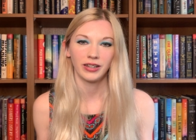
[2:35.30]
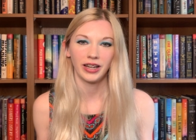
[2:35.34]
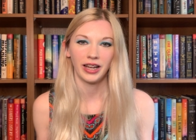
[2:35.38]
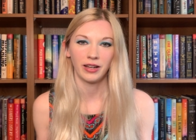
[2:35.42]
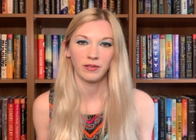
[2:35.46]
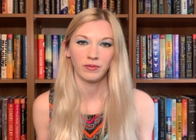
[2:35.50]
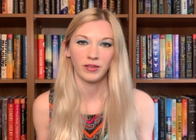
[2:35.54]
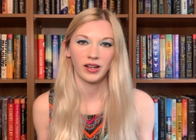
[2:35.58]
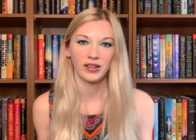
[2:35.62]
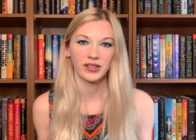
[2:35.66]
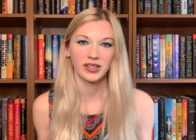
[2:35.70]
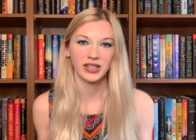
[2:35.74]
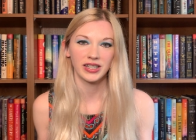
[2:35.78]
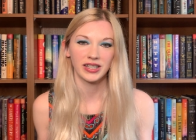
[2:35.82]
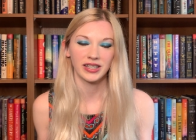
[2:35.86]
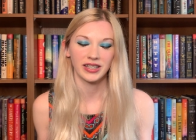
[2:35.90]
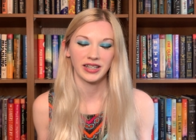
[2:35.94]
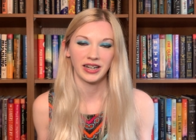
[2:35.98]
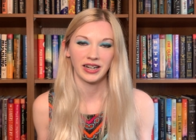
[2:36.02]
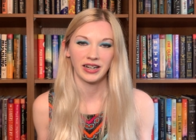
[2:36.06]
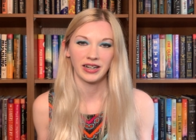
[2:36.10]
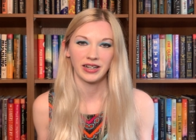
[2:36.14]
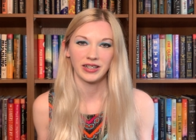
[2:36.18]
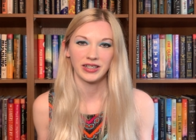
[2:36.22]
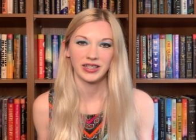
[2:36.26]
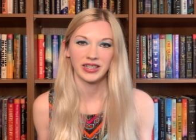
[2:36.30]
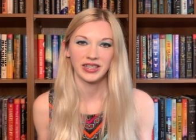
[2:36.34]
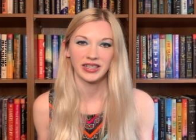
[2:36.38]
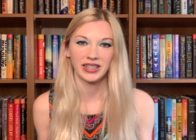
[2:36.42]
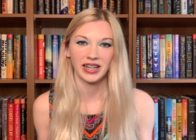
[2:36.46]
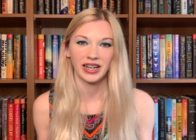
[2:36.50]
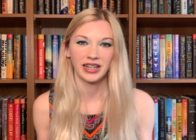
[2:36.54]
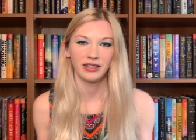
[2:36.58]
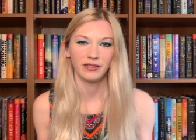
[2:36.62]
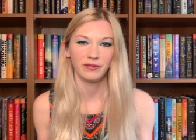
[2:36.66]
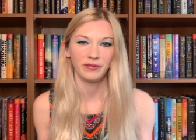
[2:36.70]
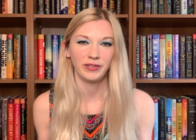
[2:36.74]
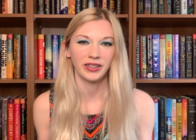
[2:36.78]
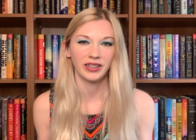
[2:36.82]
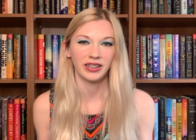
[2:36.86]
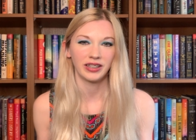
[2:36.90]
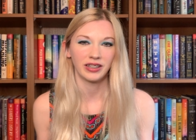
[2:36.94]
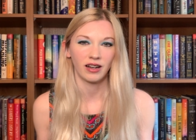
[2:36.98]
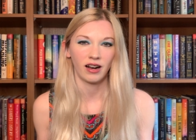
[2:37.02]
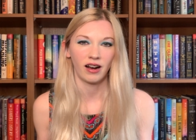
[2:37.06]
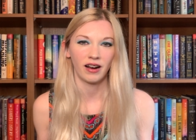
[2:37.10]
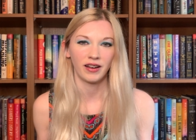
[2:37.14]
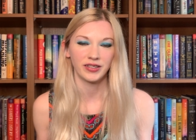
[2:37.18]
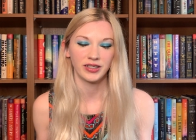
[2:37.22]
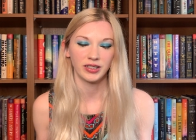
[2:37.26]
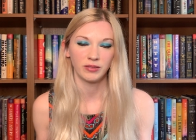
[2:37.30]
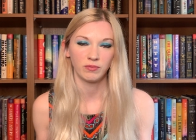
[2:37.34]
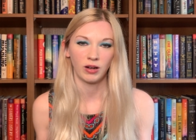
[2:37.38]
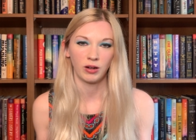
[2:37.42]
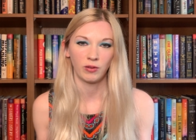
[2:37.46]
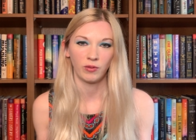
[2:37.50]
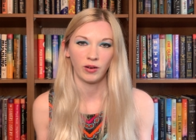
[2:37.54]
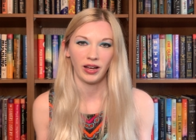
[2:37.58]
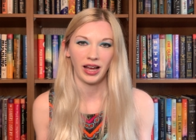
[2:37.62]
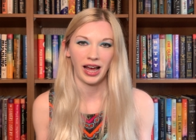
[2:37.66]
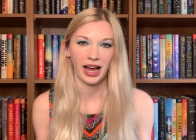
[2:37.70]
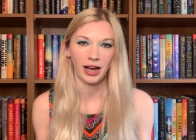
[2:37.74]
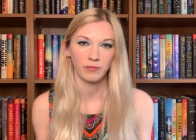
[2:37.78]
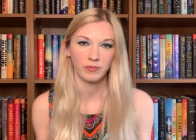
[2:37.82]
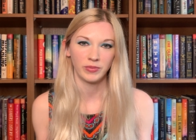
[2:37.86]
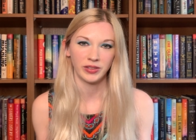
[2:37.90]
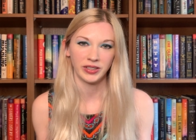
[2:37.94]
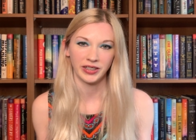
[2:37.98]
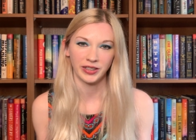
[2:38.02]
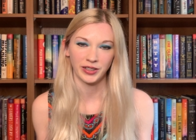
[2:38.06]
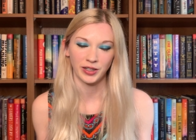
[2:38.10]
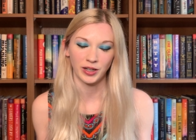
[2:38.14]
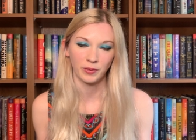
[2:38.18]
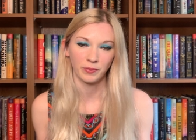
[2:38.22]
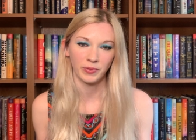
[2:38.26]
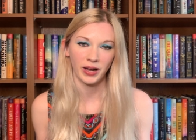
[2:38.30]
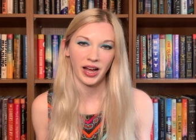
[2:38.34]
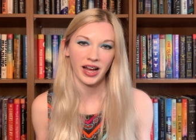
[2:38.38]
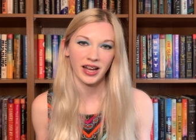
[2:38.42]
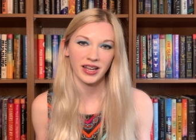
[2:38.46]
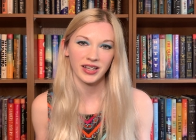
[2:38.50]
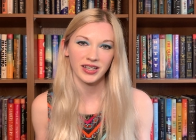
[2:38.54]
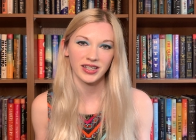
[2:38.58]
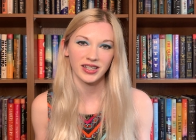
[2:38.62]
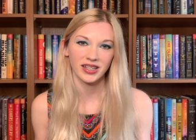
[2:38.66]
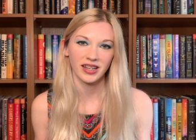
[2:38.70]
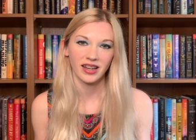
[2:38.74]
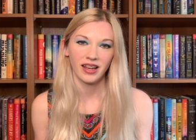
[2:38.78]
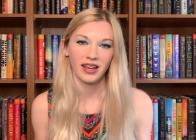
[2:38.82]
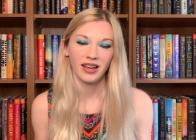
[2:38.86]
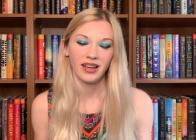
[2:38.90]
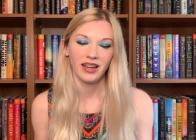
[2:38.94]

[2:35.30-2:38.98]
And while she's there, she's kind of feeling haunted by what happened in her past.